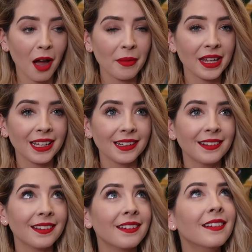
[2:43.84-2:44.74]
I
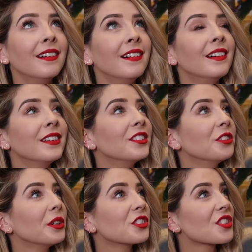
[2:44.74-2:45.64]
mean,
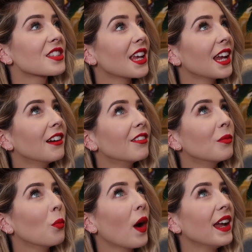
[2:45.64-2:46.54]
do I just sit here
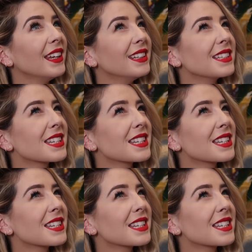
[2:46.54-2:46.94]
and wait?